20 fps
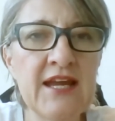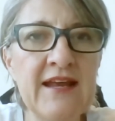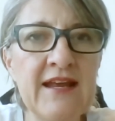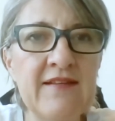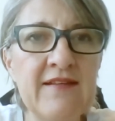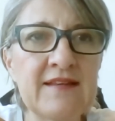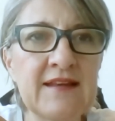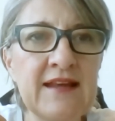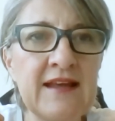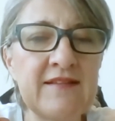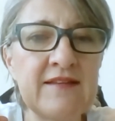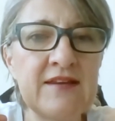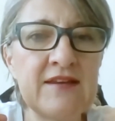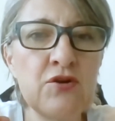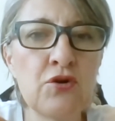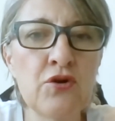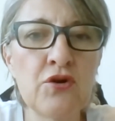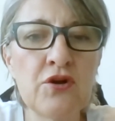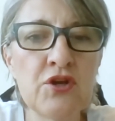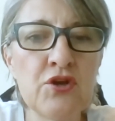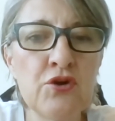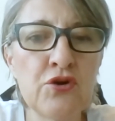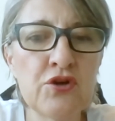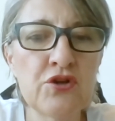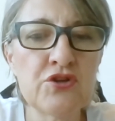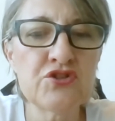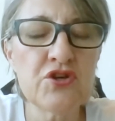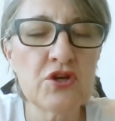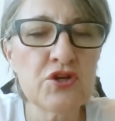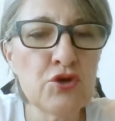It's your
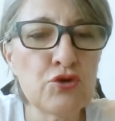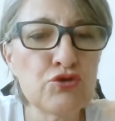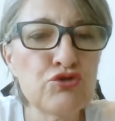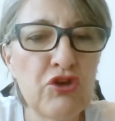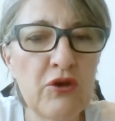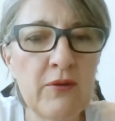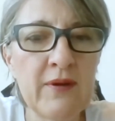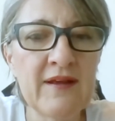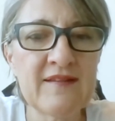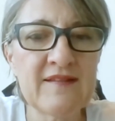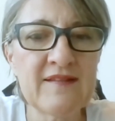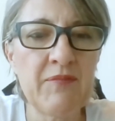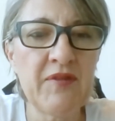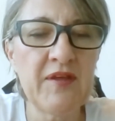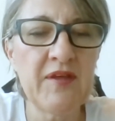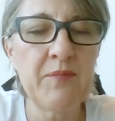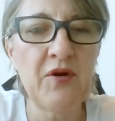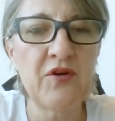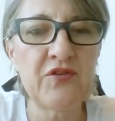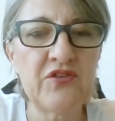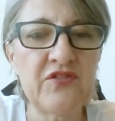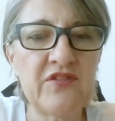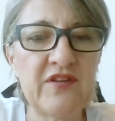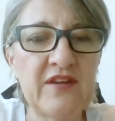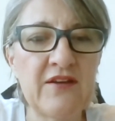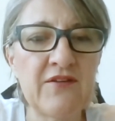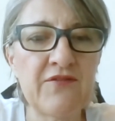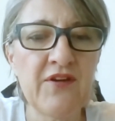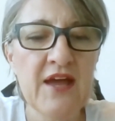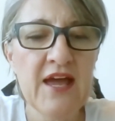control. You're doing something
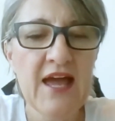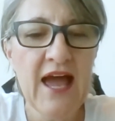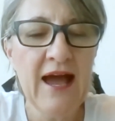positive.